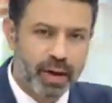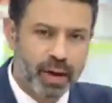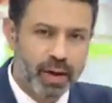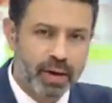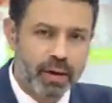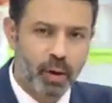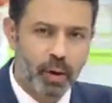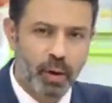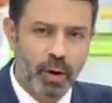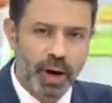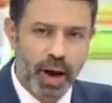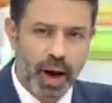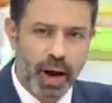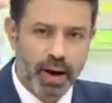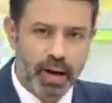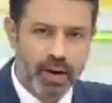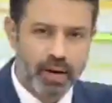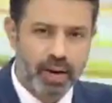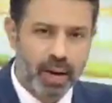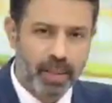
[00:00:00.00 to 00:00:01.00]
the
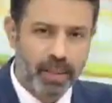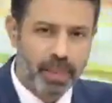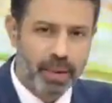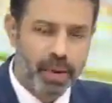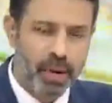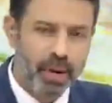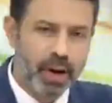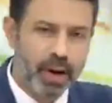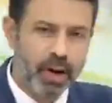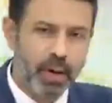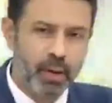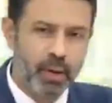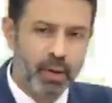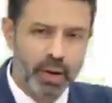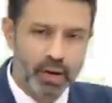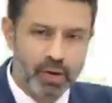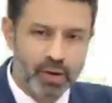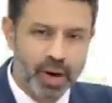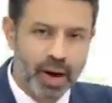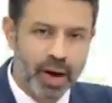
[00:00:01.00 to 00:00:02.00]
Konark temple in
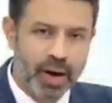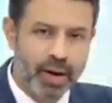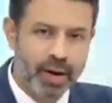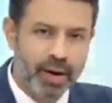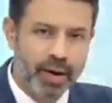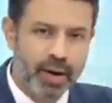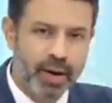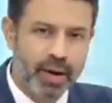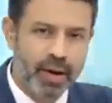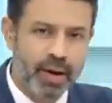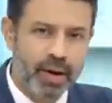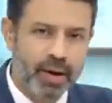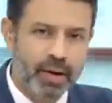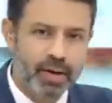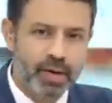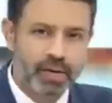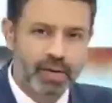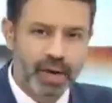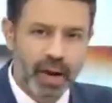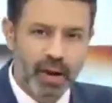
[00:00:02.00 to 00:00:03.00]
Odisha,
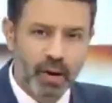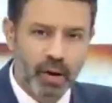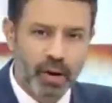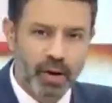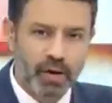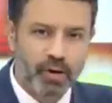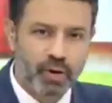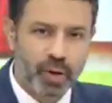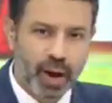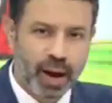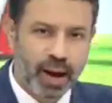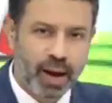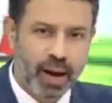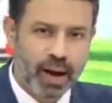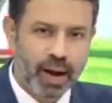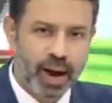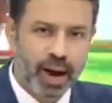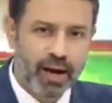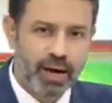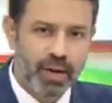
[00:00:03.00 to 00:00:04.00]
the cellular jail
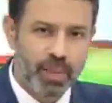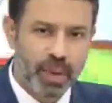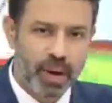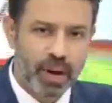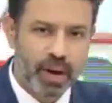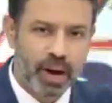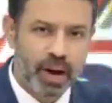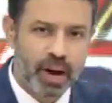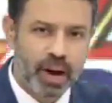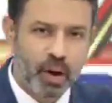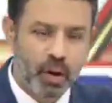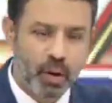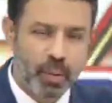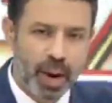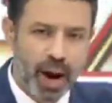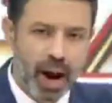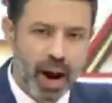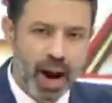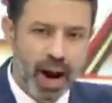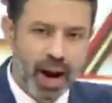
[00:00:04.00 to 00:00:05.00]
in Andaman and
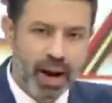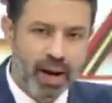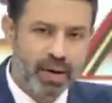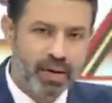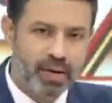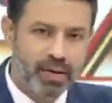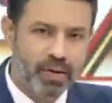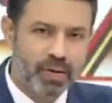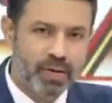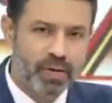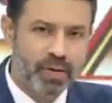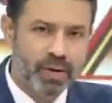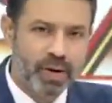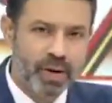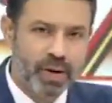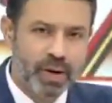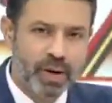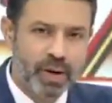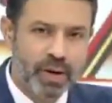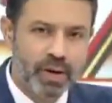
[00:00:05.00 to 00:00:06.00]
Nicobar Islands,
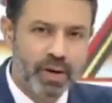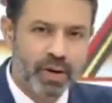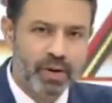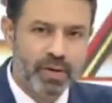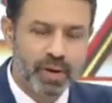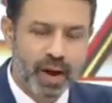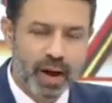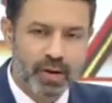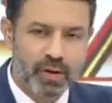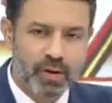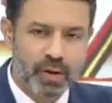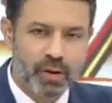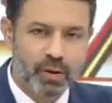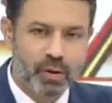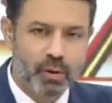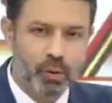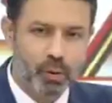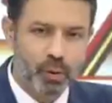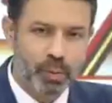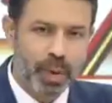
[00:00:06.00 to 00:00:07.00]
the Sanchi
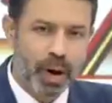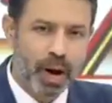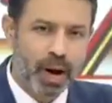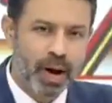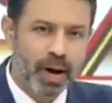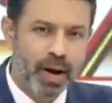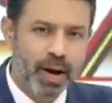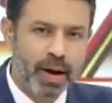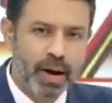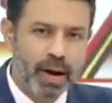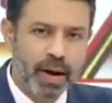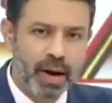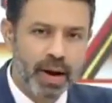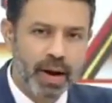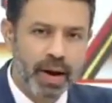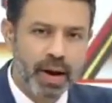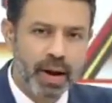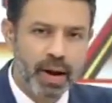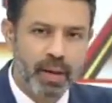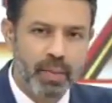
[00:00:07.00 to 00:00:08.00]
Stupa
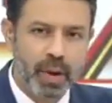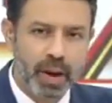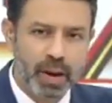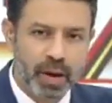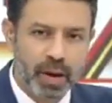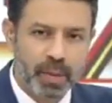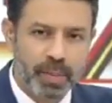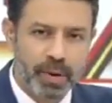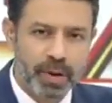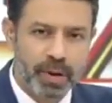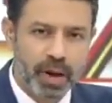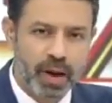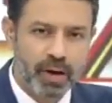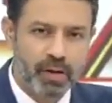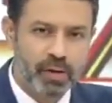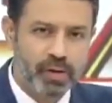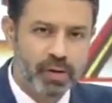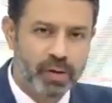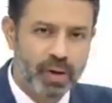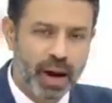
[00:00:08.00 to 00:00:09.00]
in Madhya
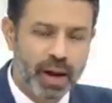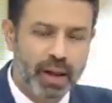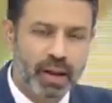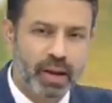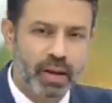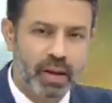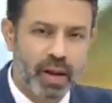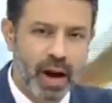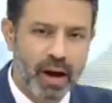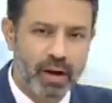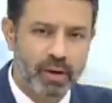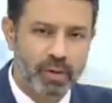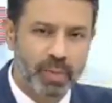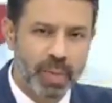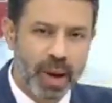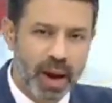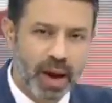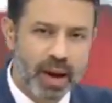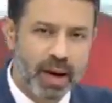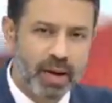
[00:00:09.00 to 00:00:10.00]
Pradesh, and the Taj
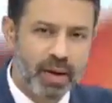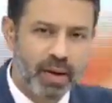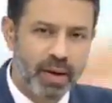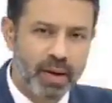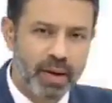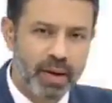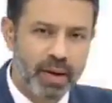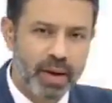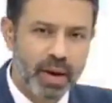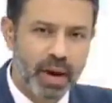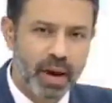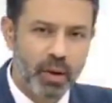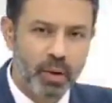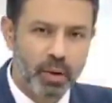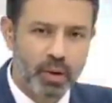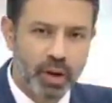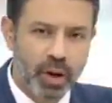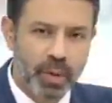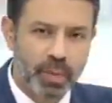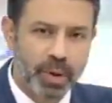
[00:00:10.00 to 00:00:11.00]
Mahal in
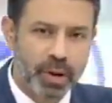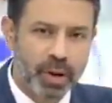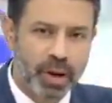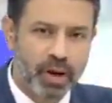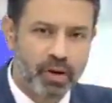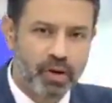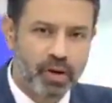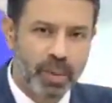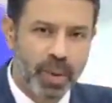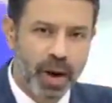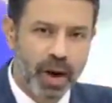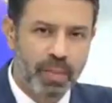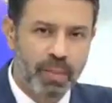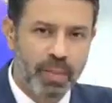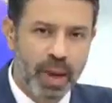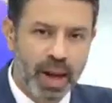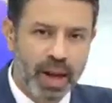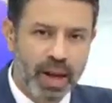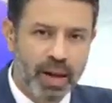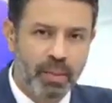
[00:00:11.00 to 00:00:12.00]
Uttar Pradesh, among
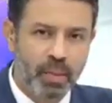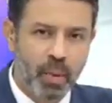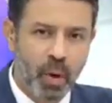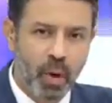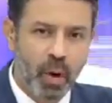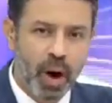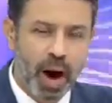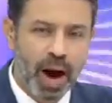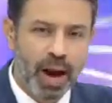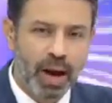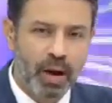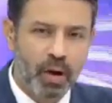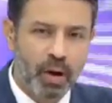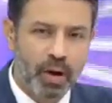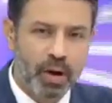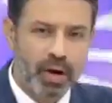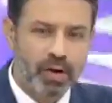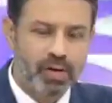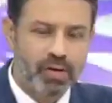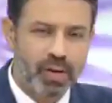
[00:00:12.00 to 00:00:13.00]
many more
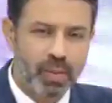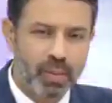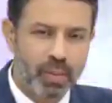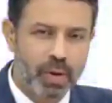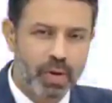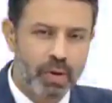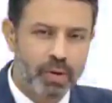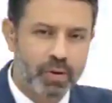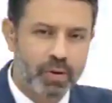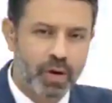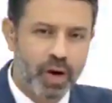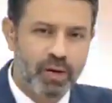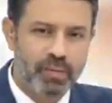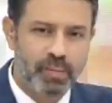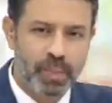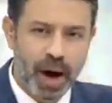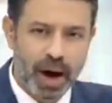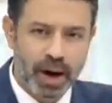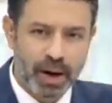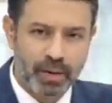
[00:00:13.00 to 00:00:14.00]
iconic symbols
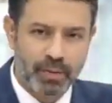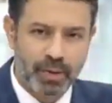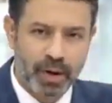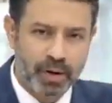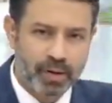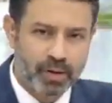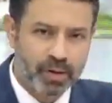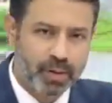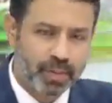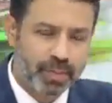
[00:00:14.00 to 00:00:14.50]
of Bharatvarsh.